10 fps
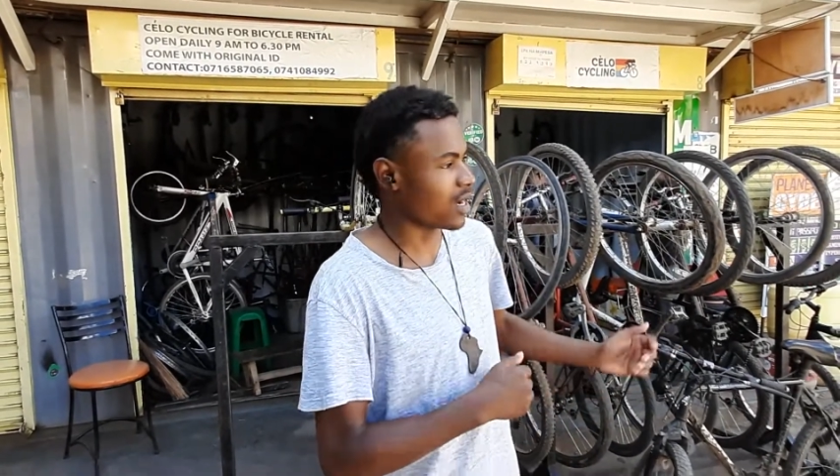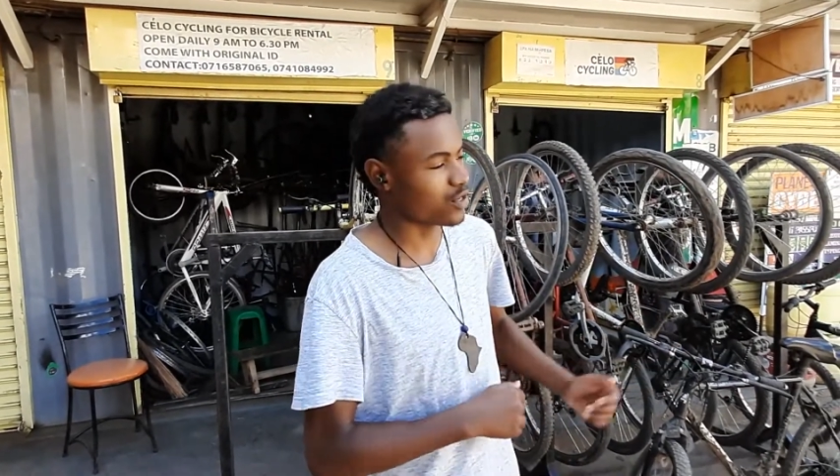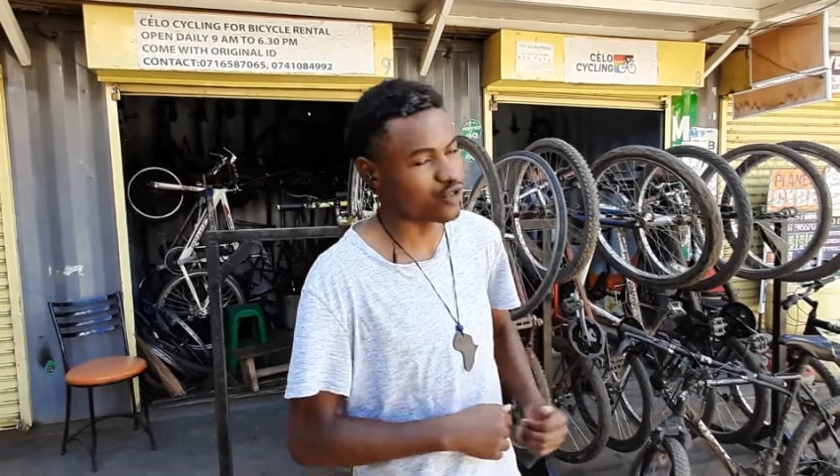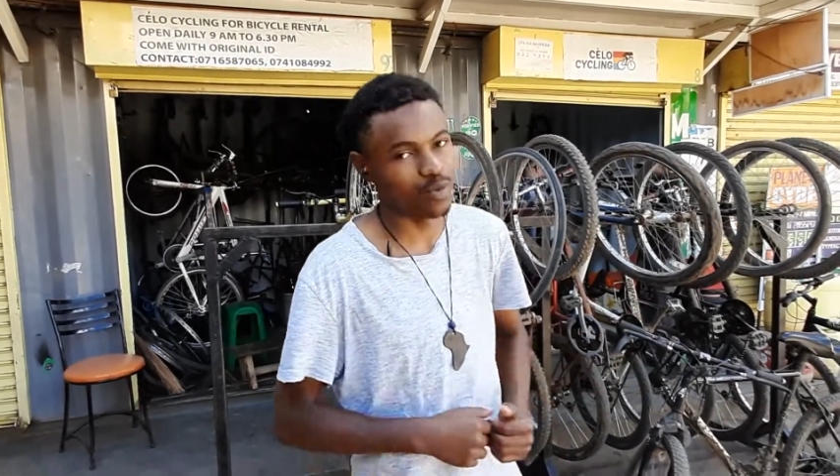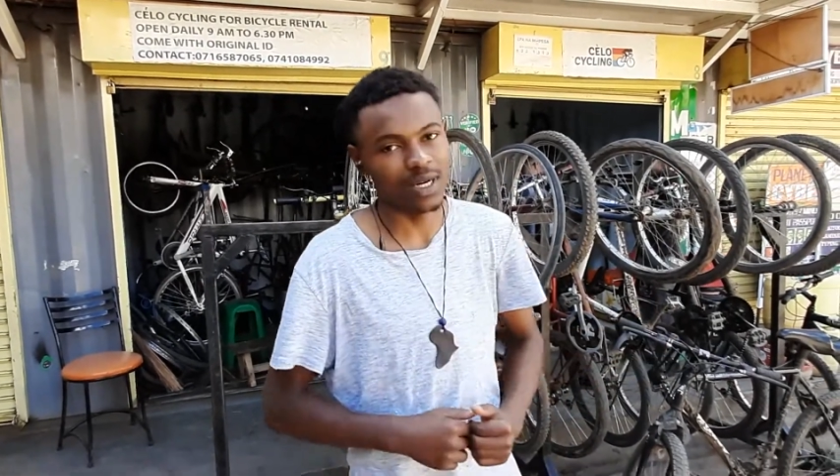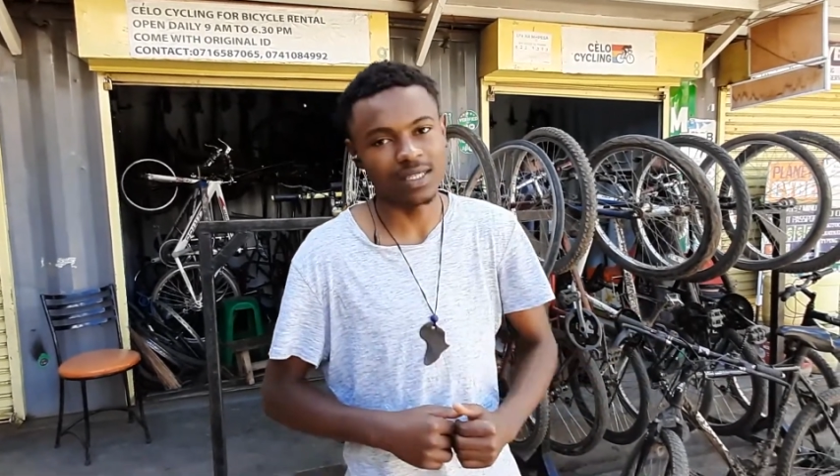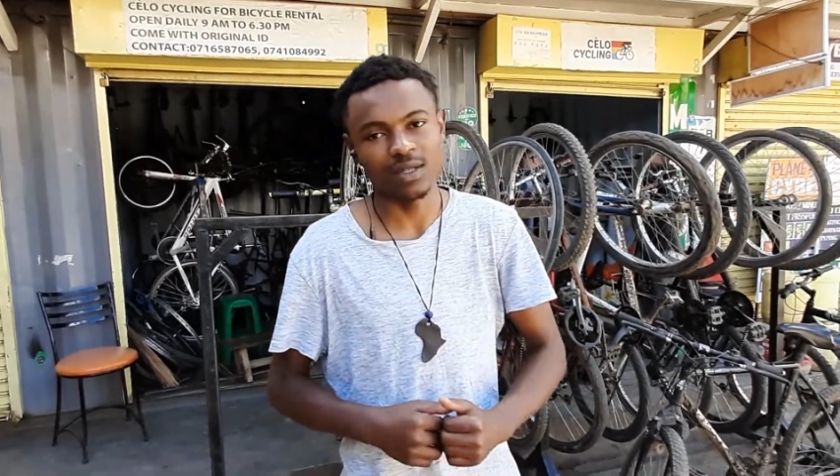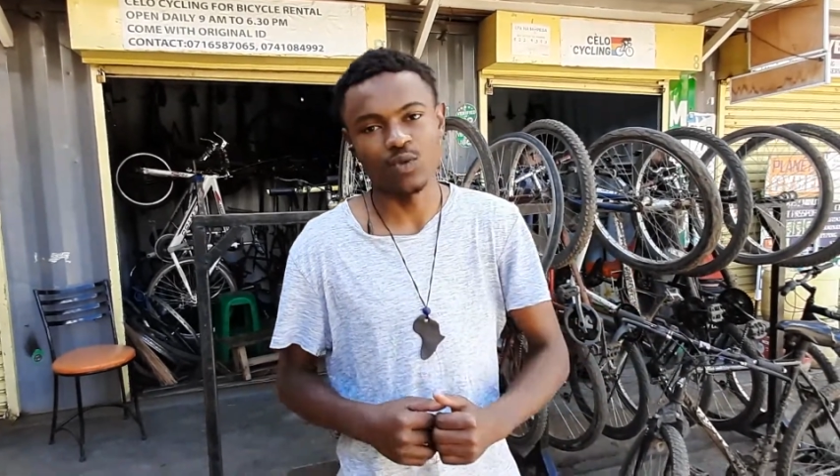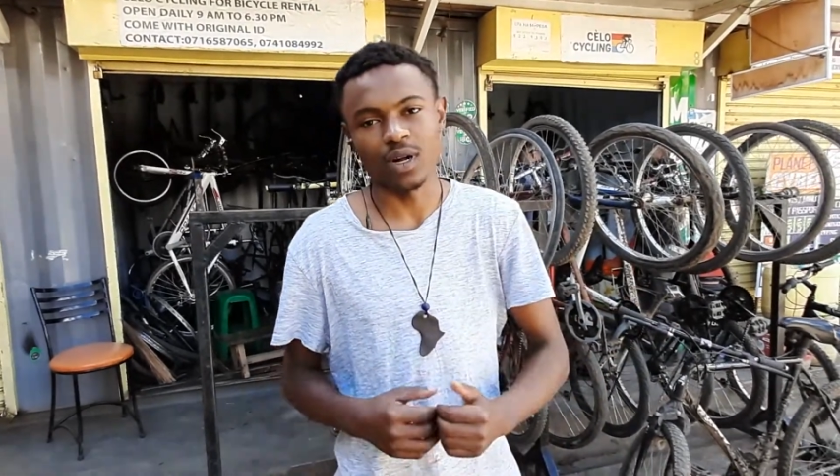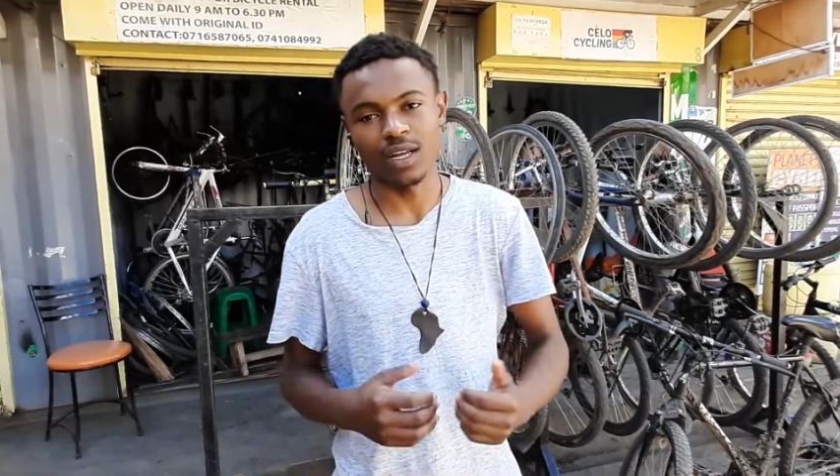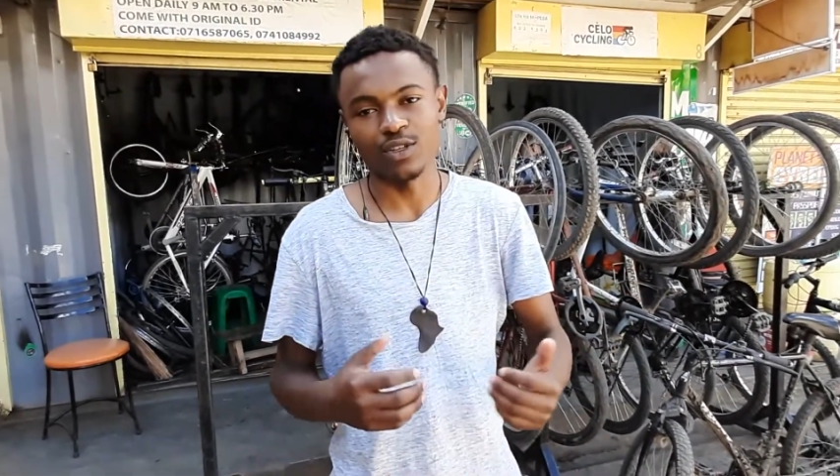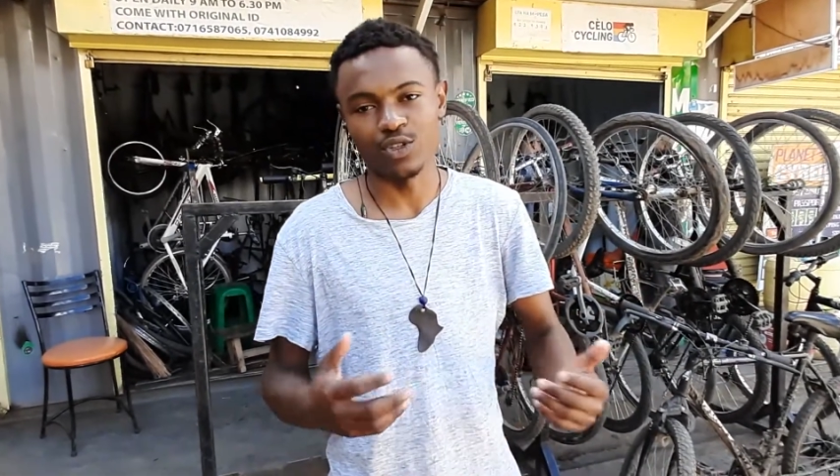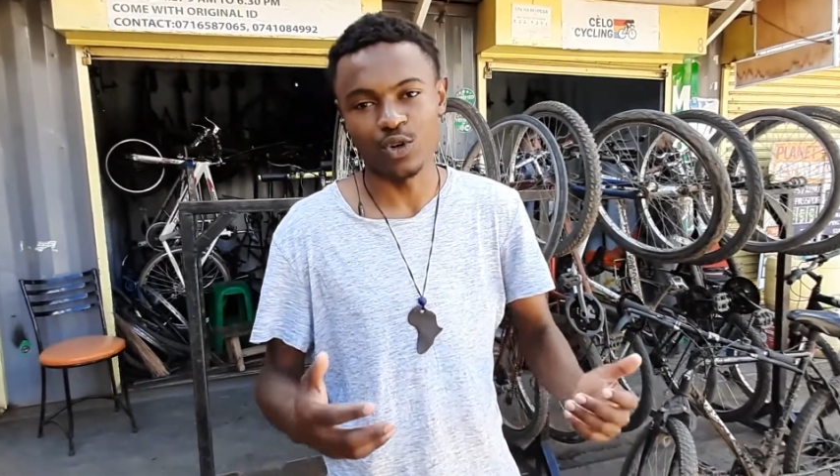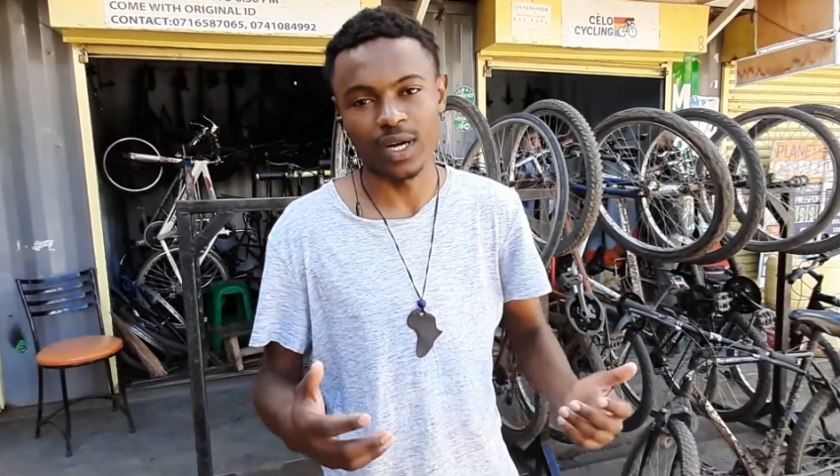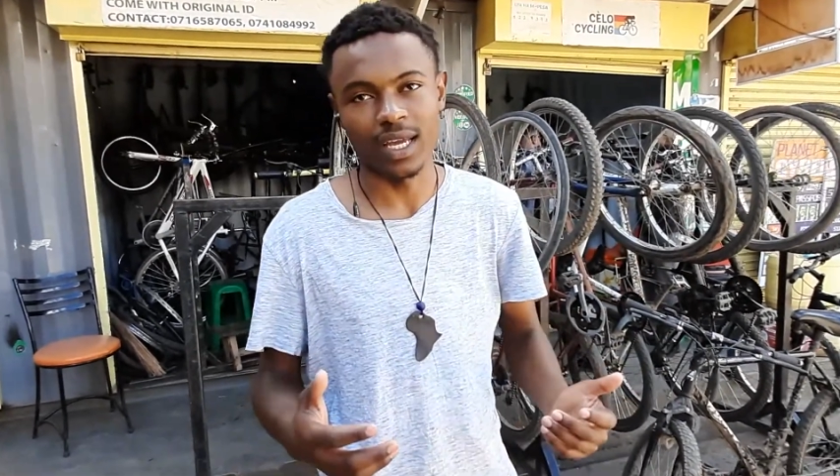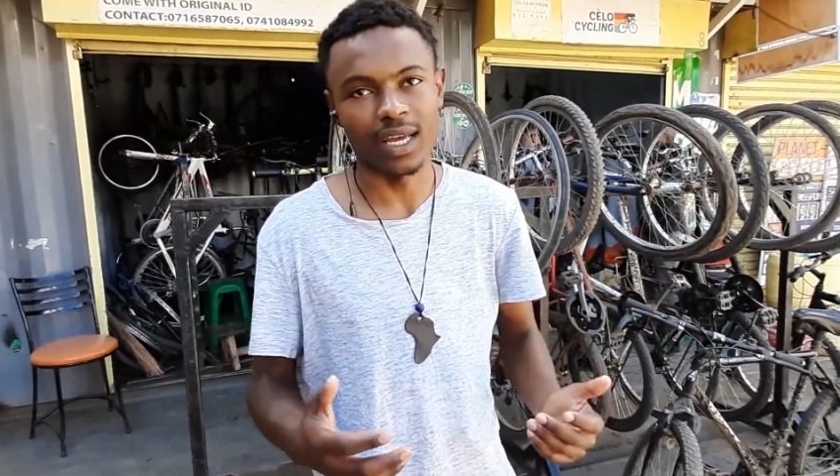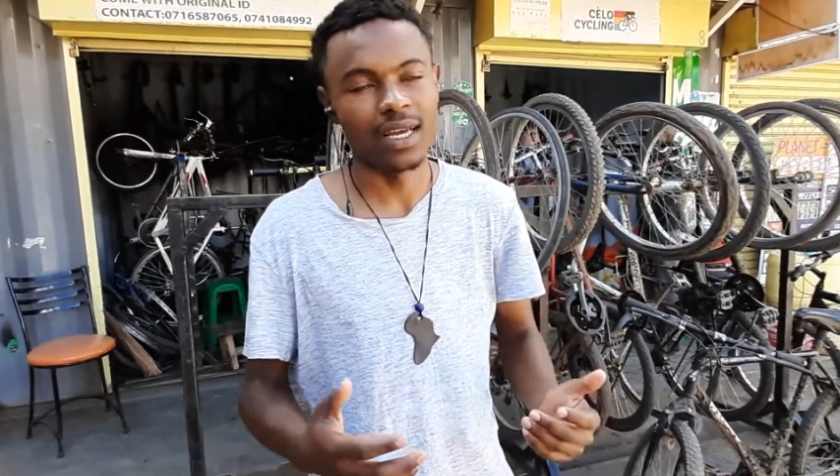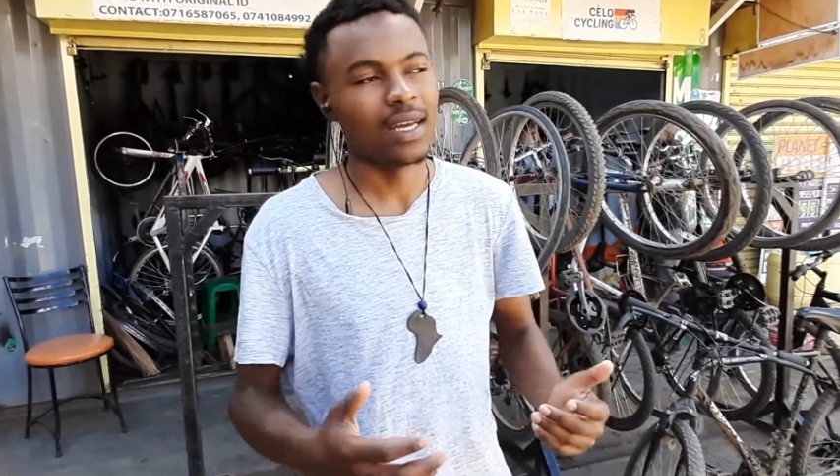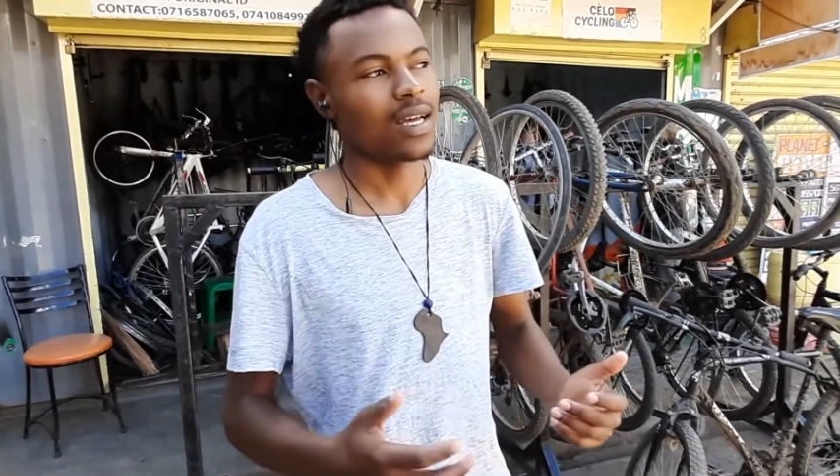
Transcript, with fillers: customers who are enjoying